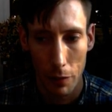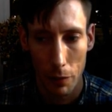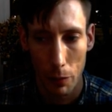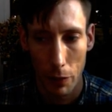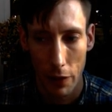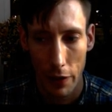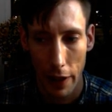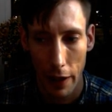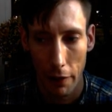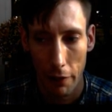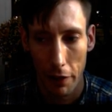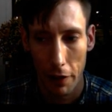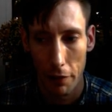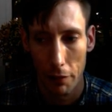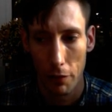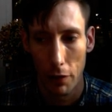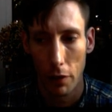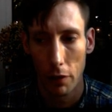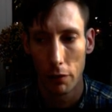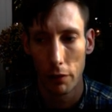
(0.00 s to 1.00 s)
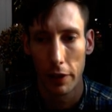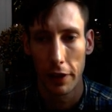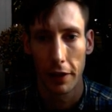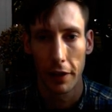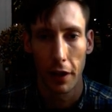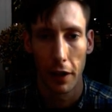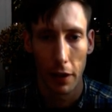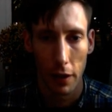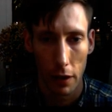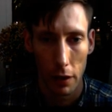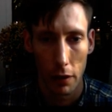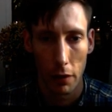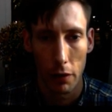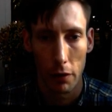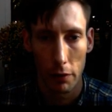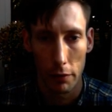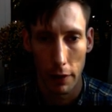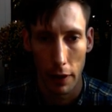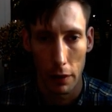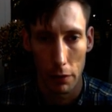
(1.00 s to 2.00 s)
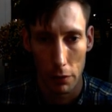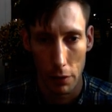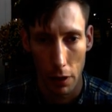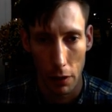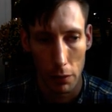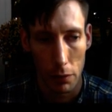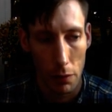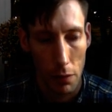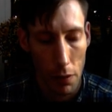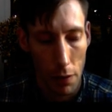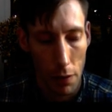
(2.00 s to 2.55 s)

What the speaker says: without involving a lot of alcohol.